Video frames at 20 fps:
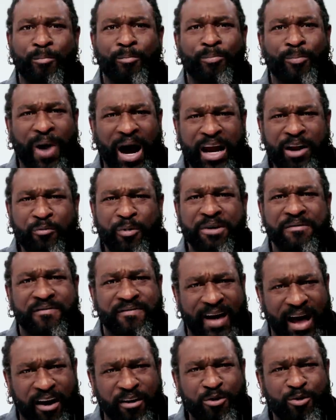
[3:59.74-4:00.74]
Might we
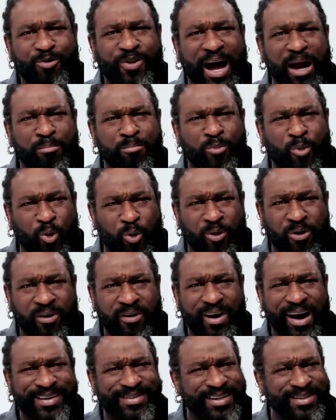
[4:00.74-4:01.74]
value that more
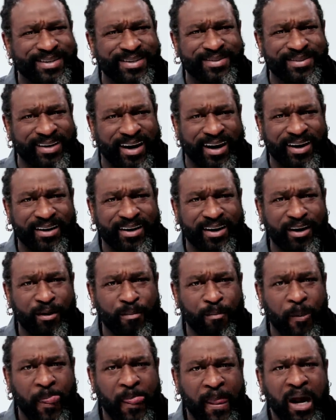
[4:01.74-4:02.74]
as a society?
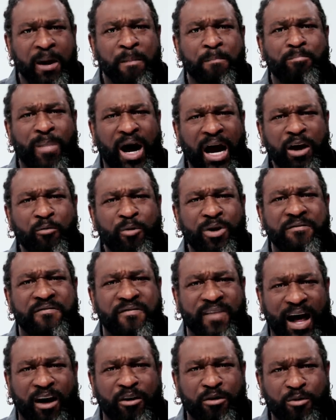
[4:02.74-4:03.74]
Might we
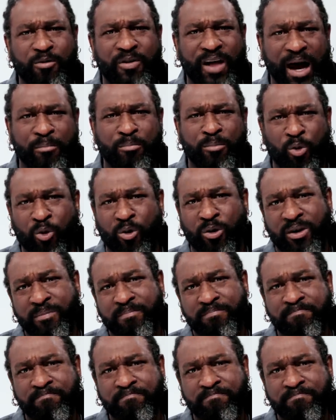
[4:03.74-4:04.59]
value that more?